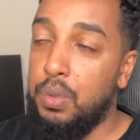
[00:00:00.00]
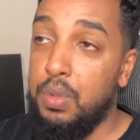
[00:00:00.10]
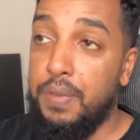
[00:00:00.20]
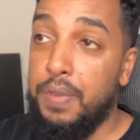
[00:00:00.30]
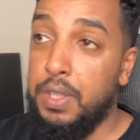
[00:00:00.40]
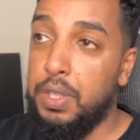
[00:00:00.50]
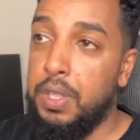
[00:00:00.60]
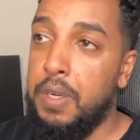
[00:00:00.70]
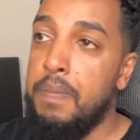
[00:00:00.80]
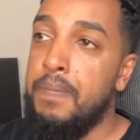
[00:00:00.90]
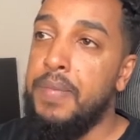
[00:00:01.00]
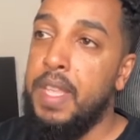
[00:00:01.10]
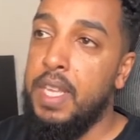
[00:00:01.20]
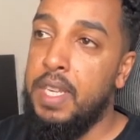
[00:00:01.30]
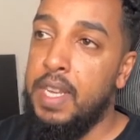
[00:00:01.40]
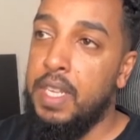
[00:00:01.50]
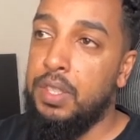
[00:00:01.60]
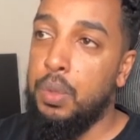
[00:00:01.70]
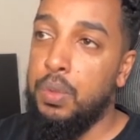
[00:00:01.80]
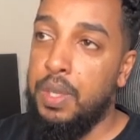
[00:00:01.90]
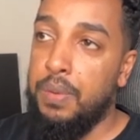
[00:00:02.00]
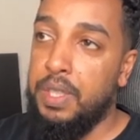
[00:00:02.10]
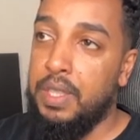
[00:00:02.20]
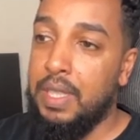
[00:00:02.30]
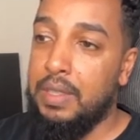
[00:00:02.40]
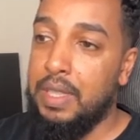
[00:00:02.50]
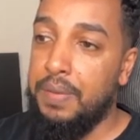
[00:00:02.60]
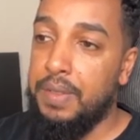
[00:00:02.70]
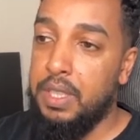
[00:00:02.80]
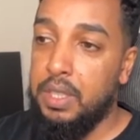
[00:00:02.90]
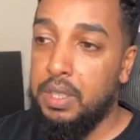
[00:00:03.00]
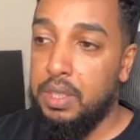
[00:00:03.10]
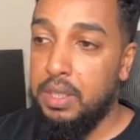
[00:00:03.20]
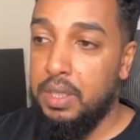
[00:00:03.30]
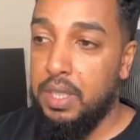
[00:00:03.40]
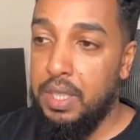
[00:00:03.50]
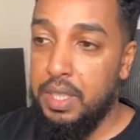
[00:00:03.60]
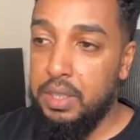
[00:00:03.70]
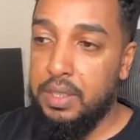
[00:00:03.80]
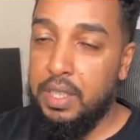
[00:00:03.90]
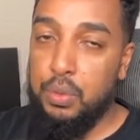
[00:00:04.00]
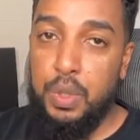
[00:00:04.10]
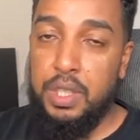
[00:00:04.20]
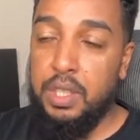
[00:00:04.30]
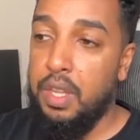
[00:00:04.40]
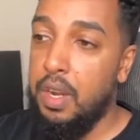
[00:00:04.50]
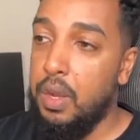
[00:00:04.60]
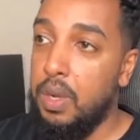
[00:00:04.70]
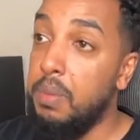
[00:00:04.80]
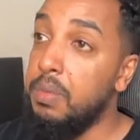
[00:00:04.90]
the fixture and it executes everything that's after the yield. That's when the teardown comes in